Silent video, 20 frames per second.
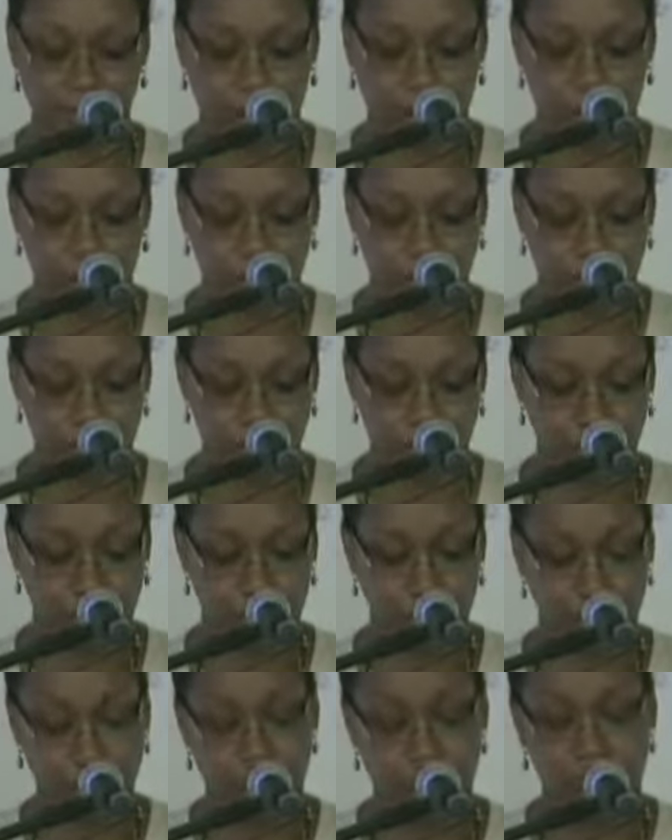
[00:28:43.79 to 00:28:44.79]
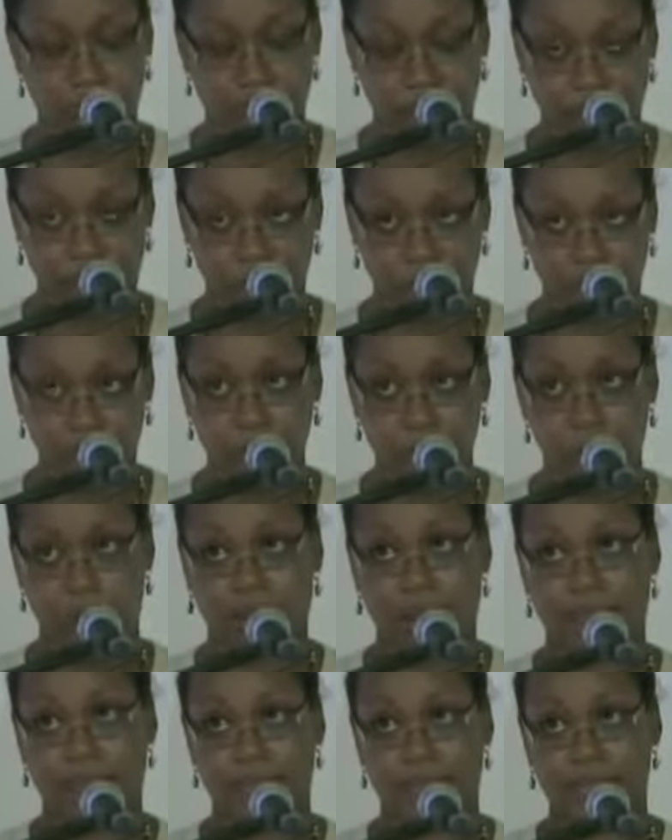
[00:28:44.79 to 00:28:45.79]
that are out there. Really
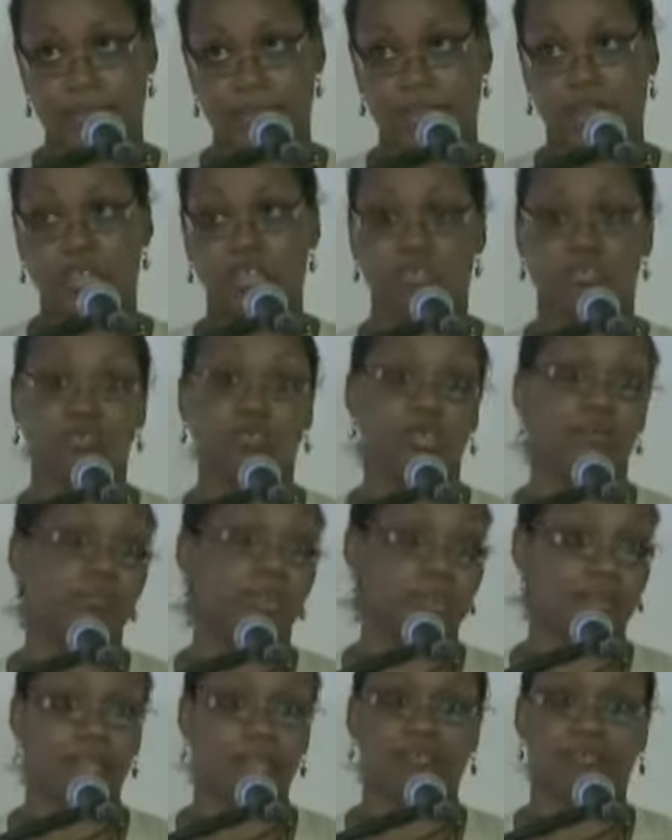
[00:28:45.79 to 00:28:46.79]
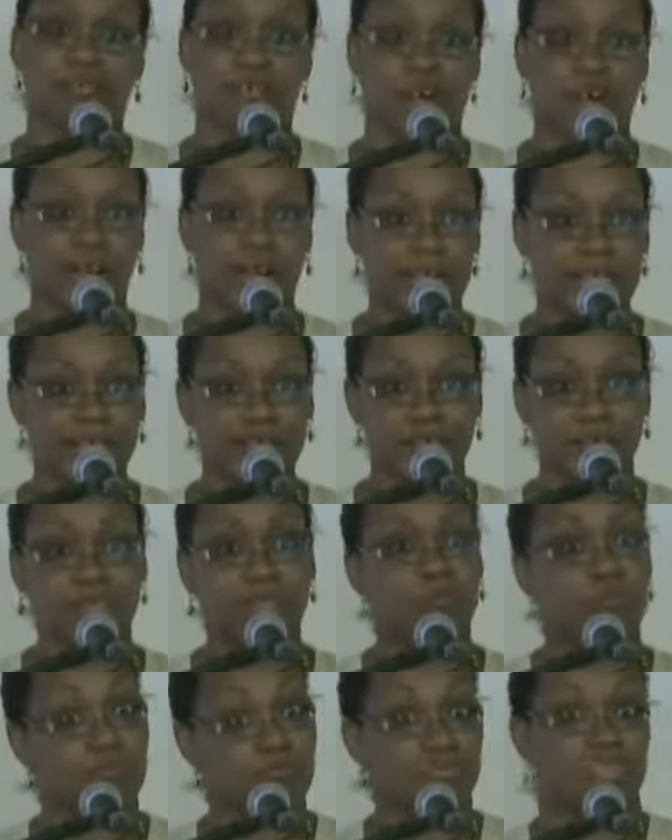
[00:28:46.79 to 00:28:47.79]
what has constrained me thus far has
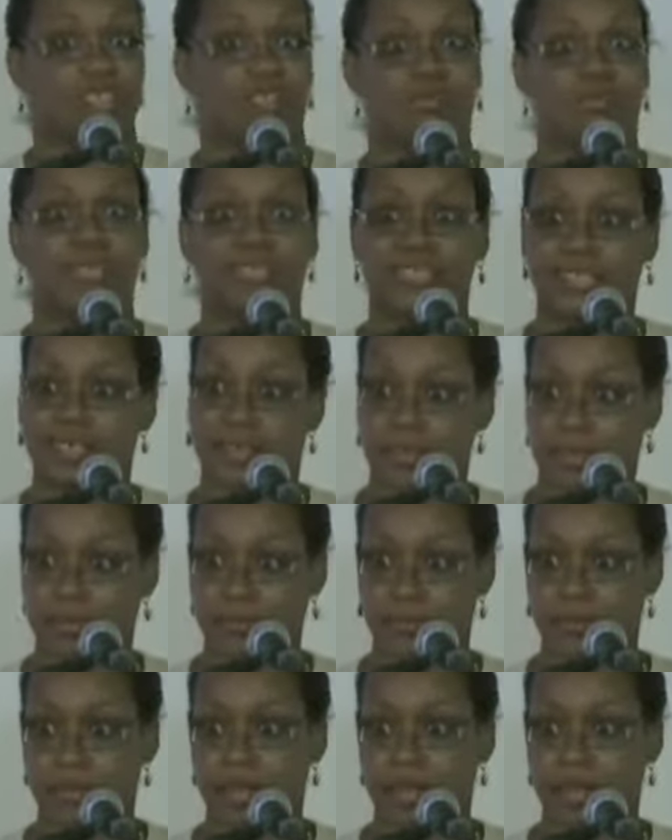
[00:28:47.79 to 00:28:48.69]
really just been time.